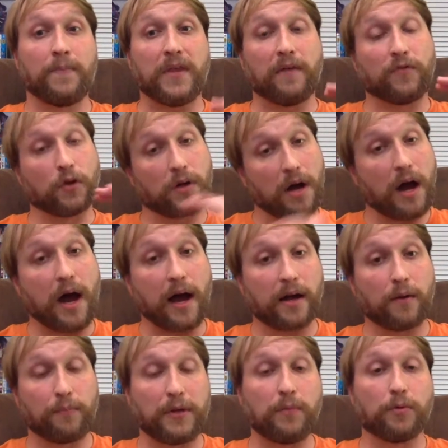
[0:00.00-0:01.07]
If you're going to
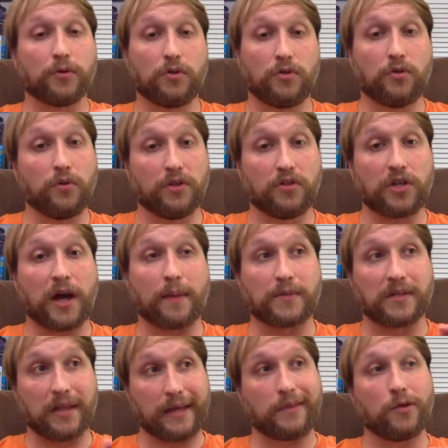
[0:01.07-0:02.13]
hire people to do the
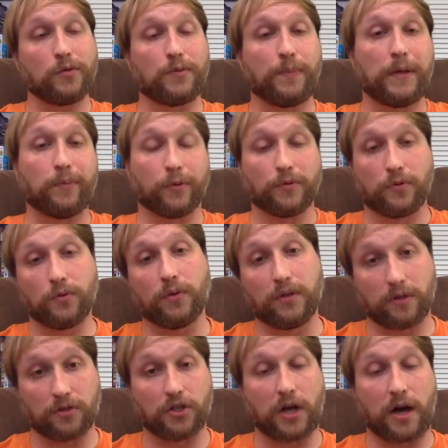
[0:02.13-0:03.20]
jobs, let those people do
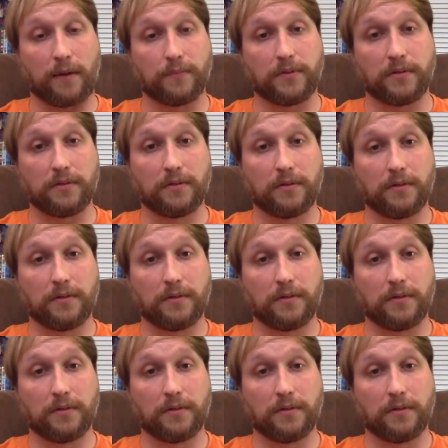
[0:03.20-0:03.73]
their jobs.